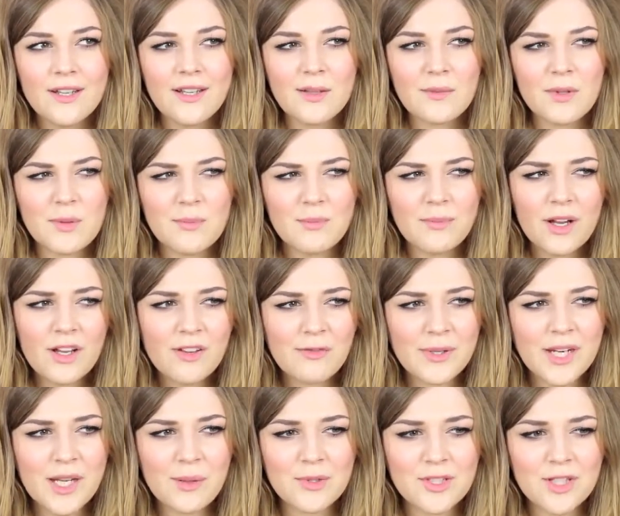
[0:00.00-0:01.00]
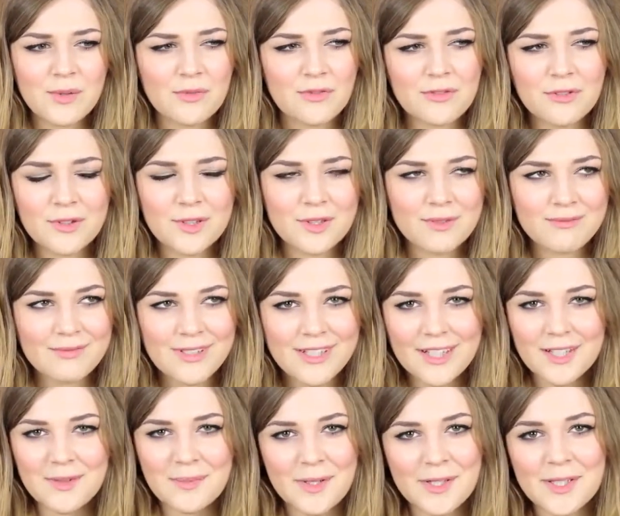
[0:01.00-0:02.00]
And you might have been able to before
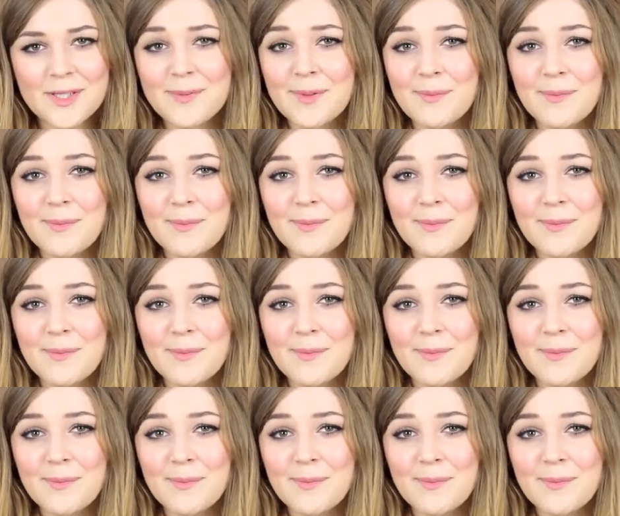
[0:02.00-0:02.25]
in other Boots,